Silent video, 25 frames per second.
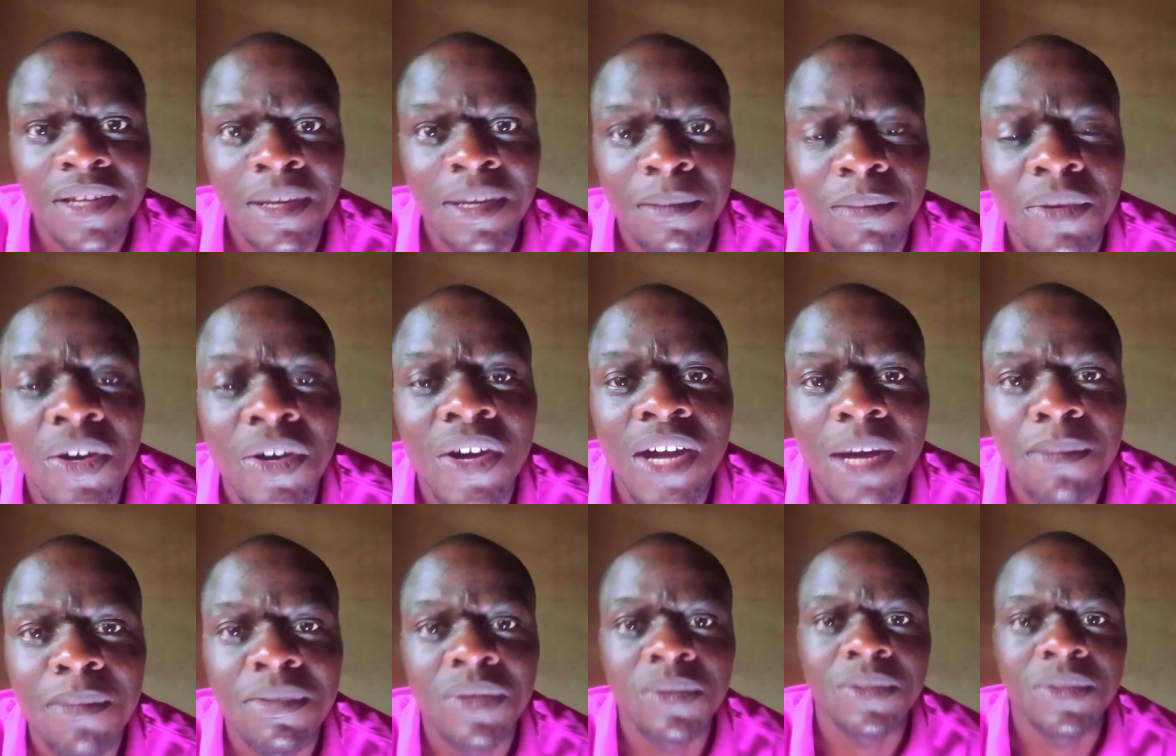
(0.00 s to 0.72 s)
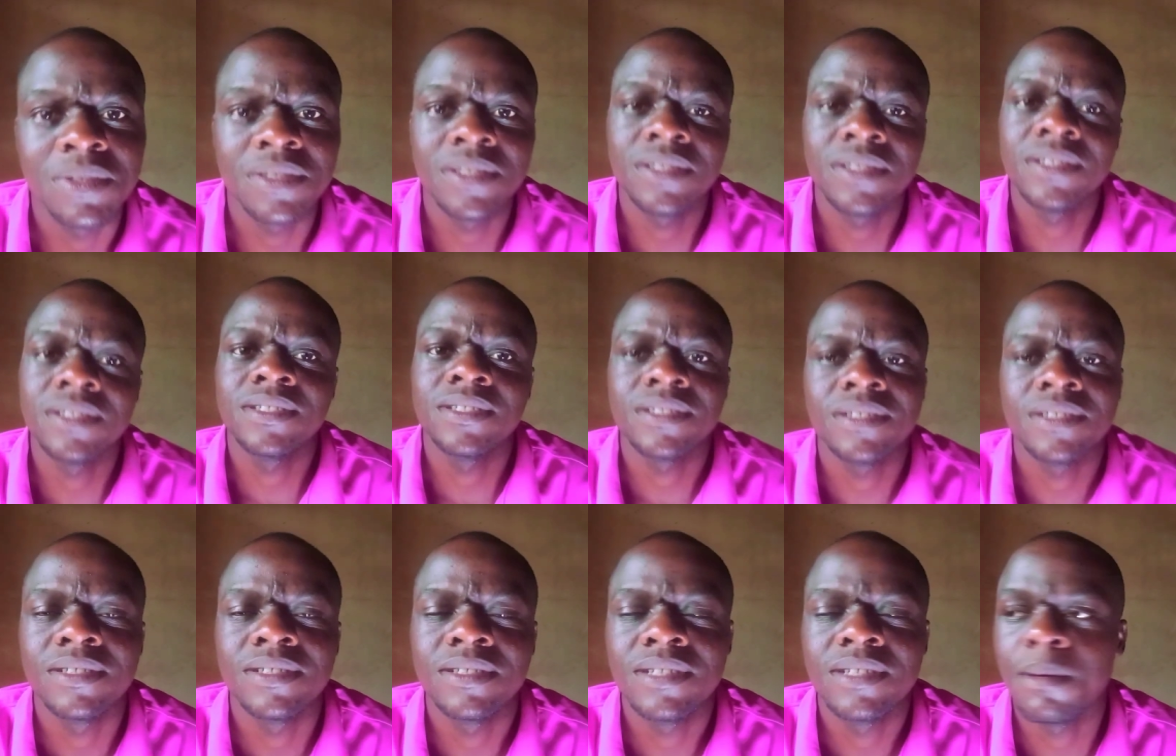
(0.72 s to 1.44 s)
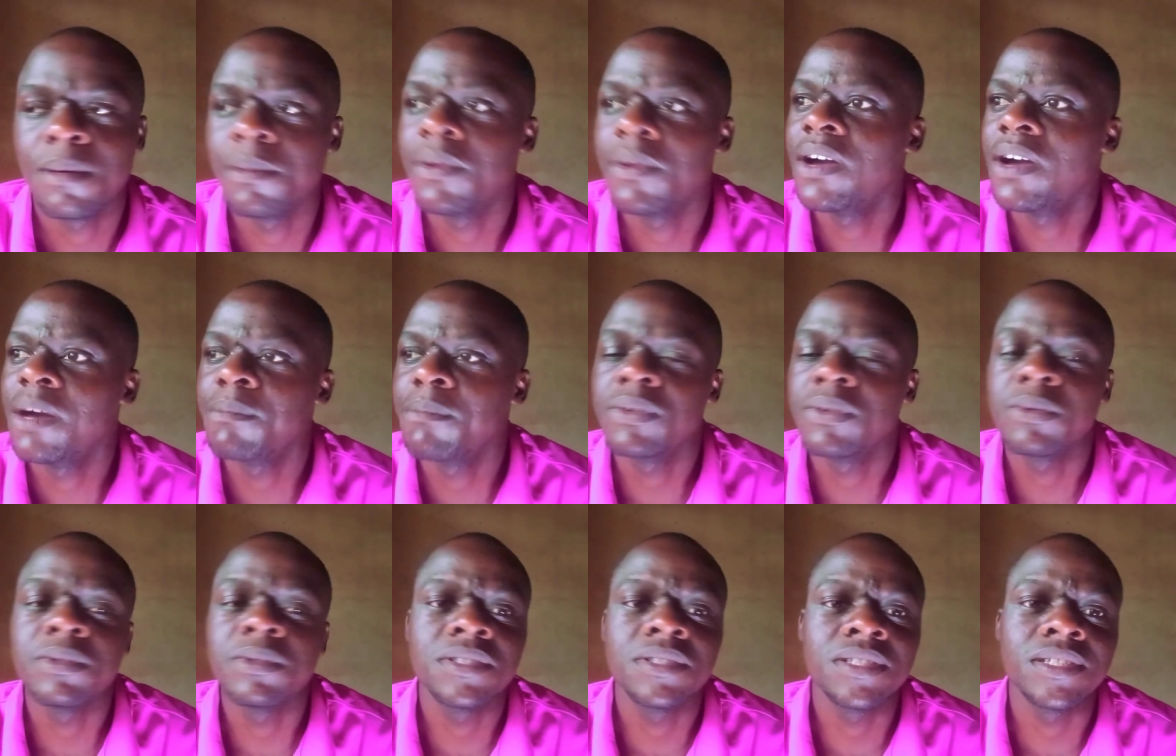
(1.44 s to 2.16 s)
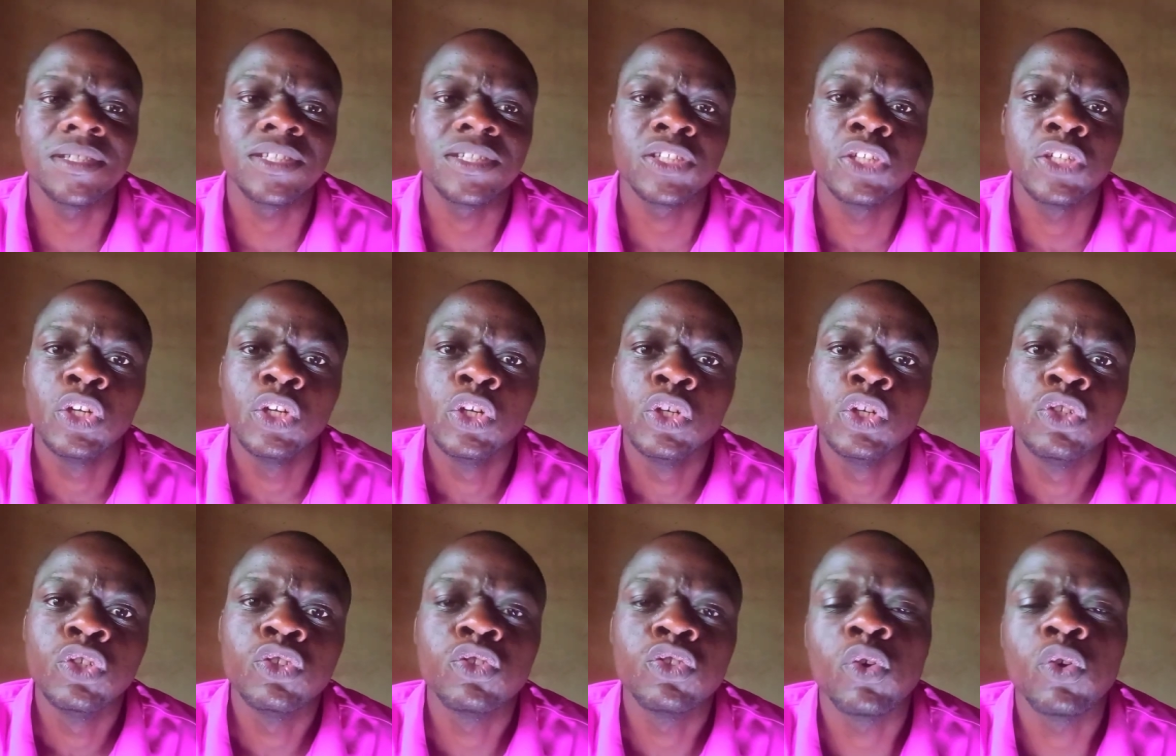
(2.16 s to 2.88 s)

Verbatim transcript: I'm not happy with it. I'm not happy with it.